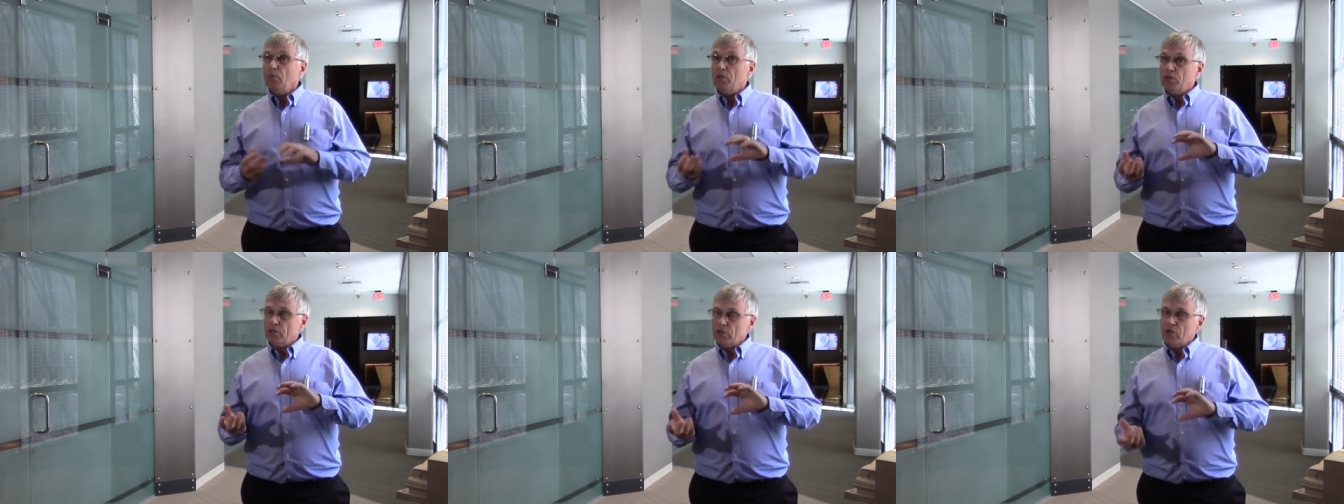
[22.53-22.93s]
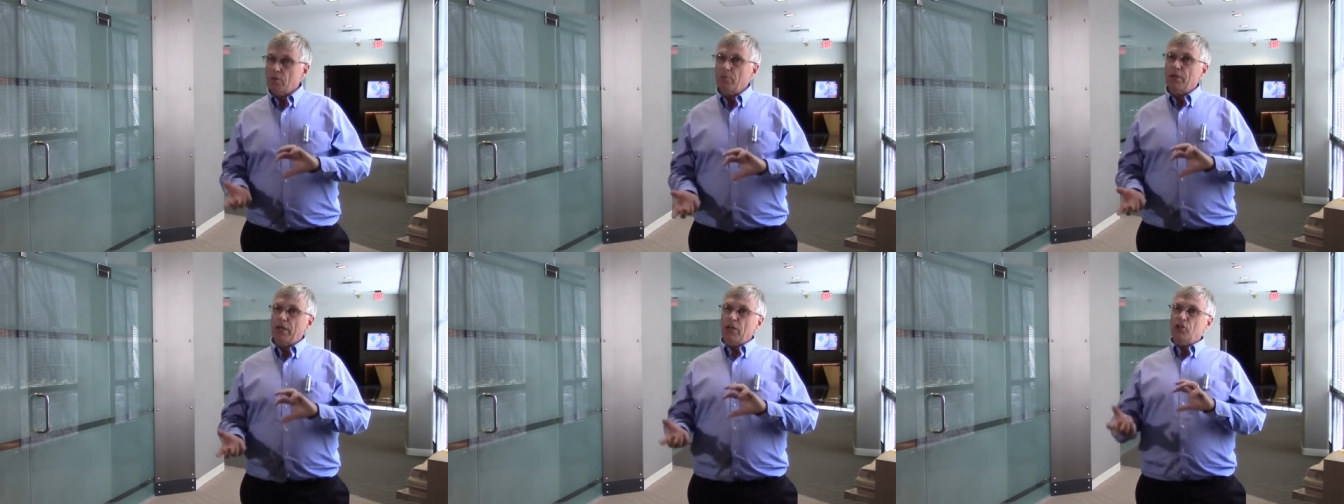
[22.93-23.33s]
which is a
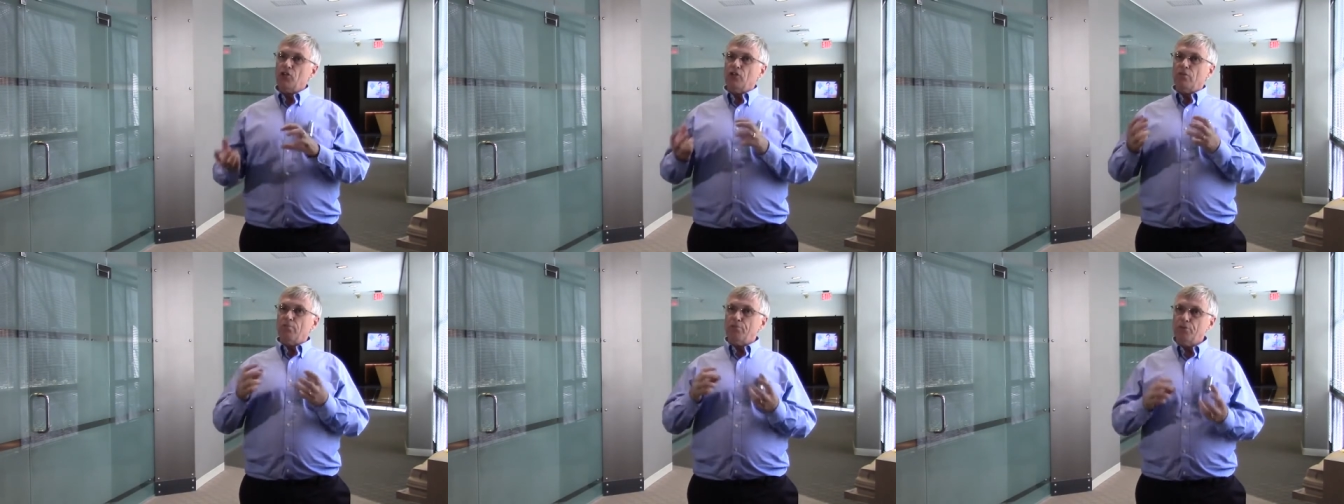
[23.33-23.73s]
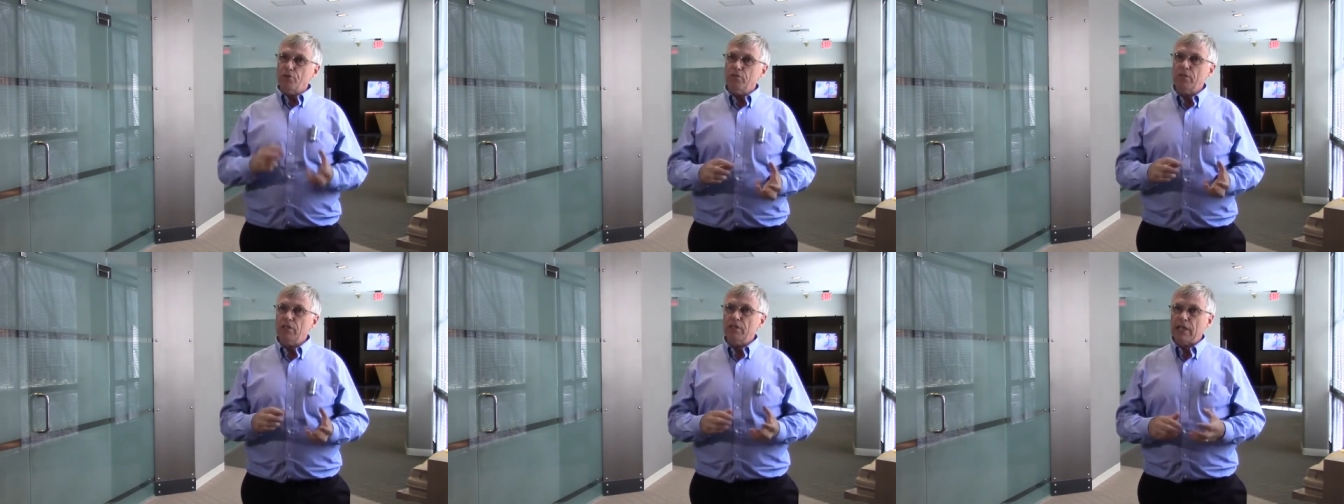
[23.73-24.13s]
combination of
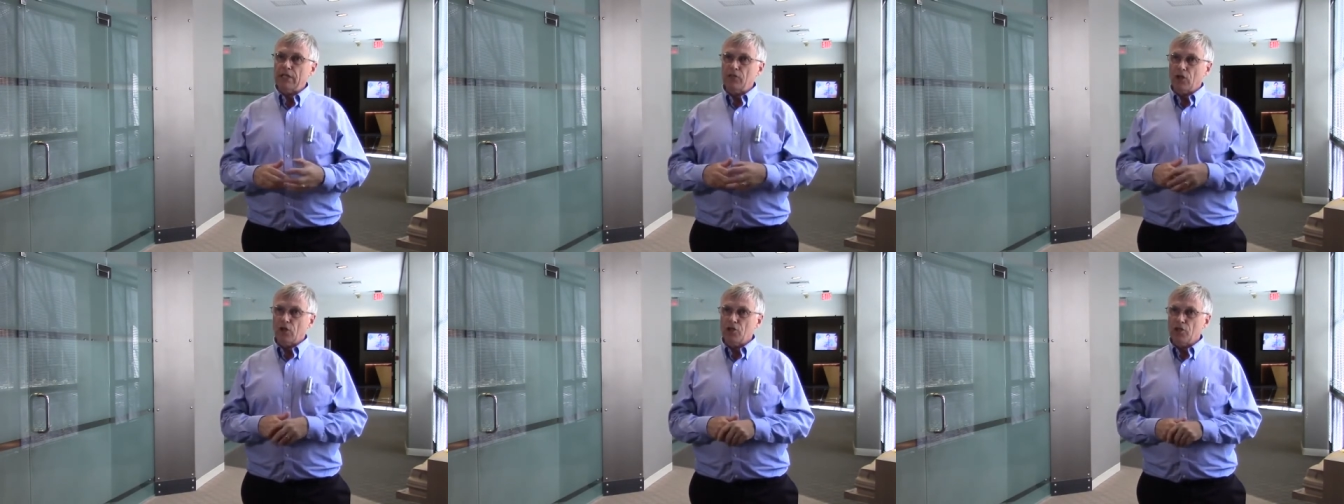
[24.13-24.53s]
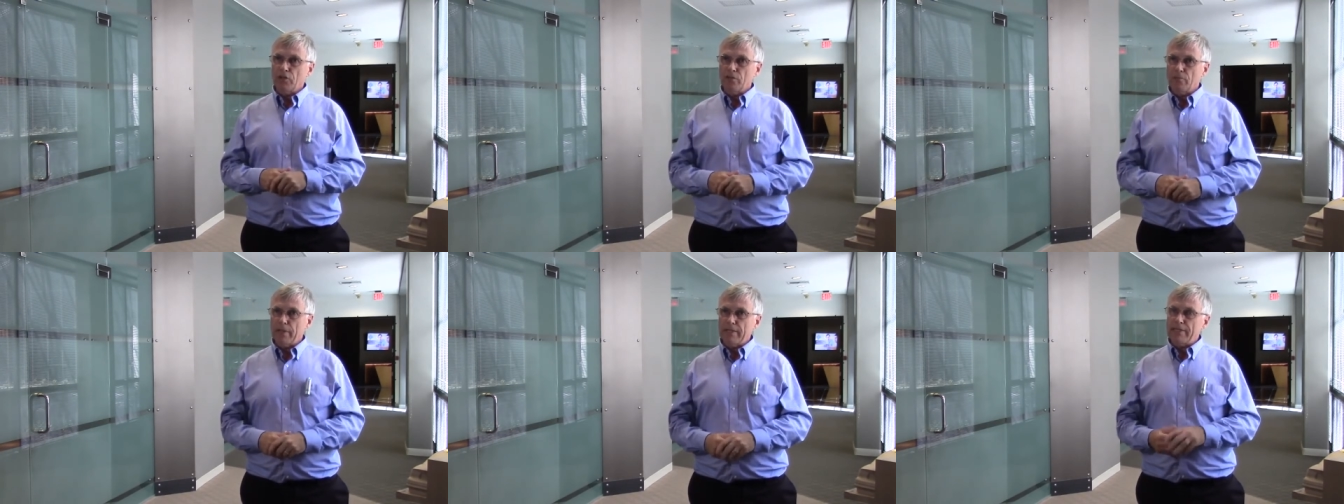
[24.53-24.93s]
proven
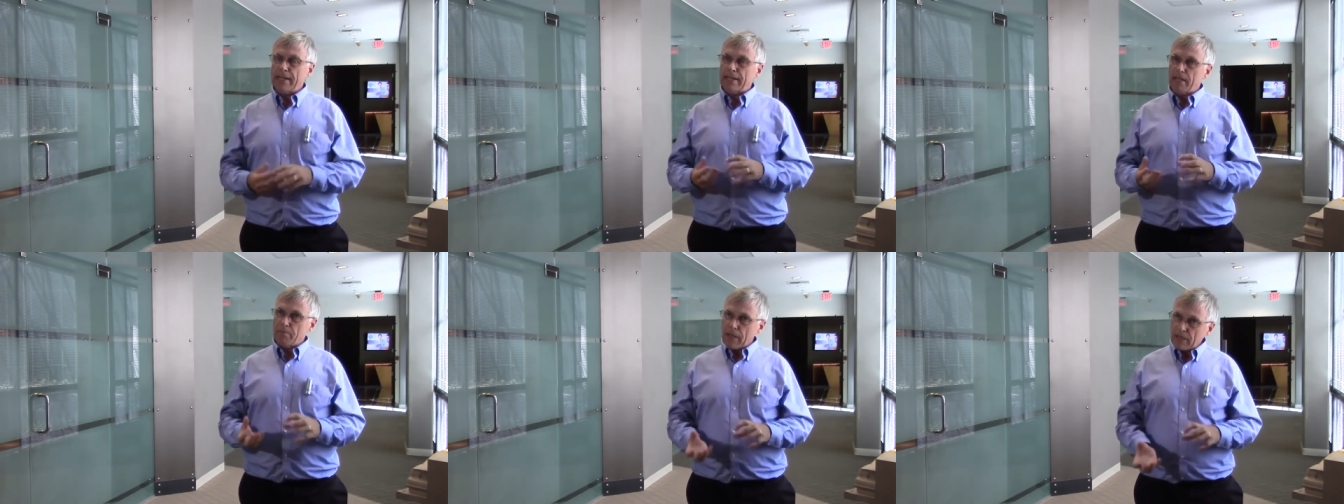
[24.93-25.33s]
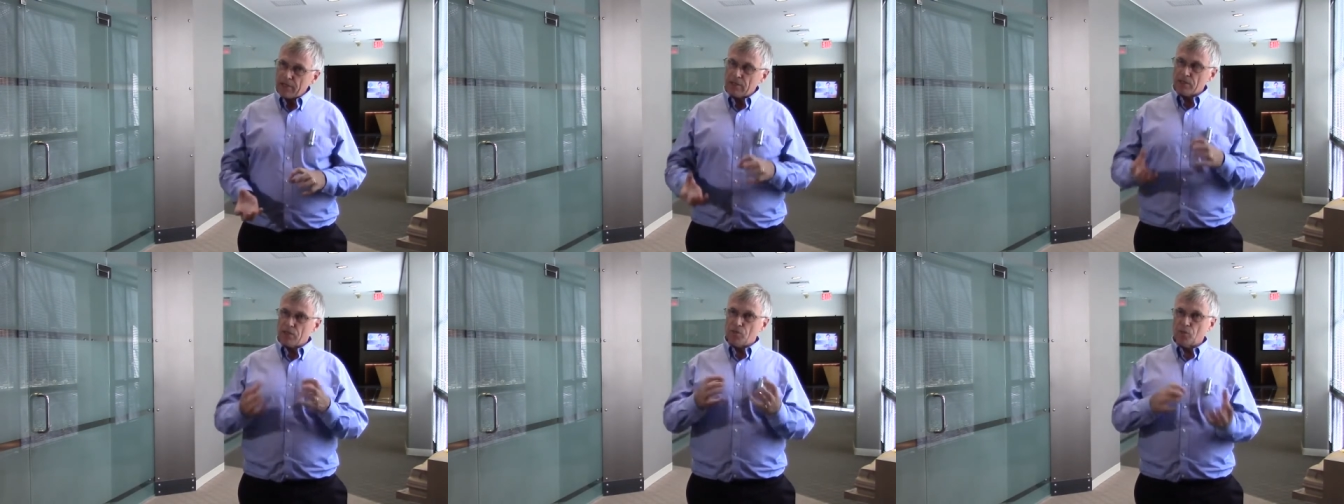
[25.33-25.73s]
technology from our
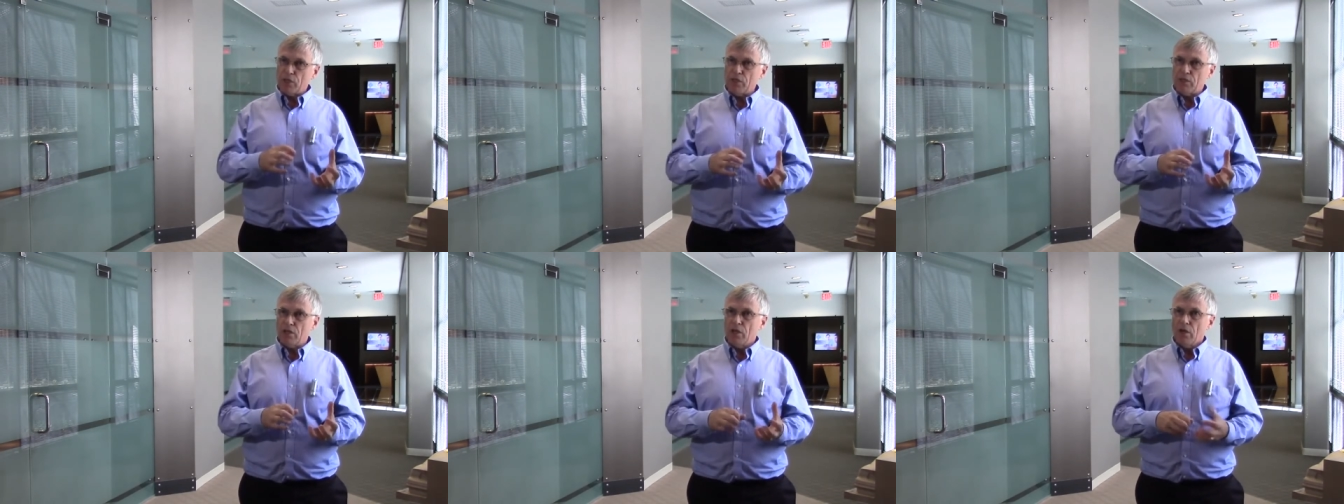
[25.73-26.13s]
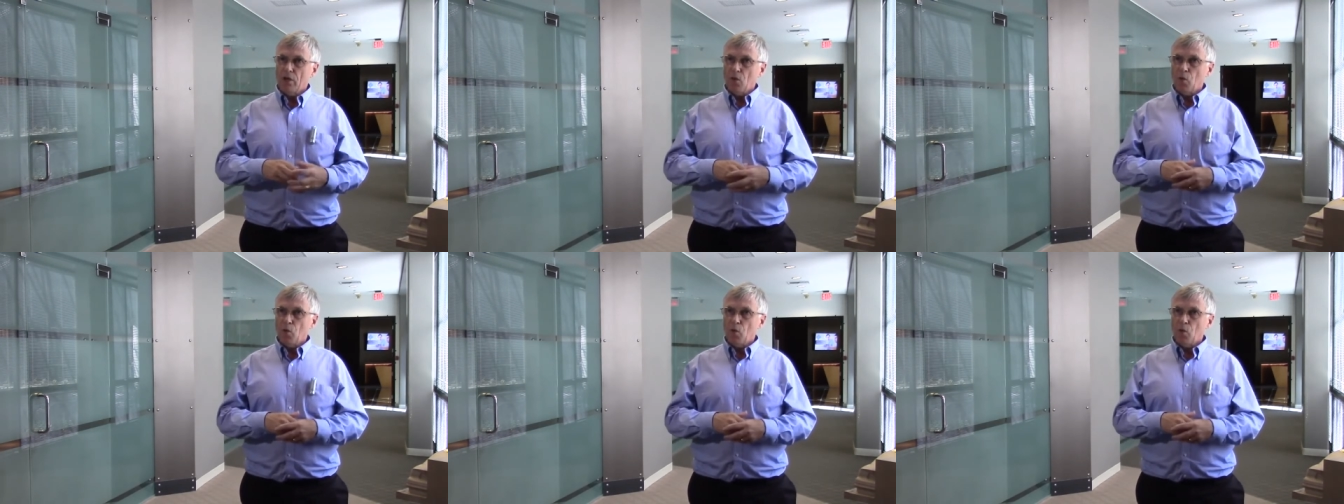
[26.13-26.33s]
Technomatics suite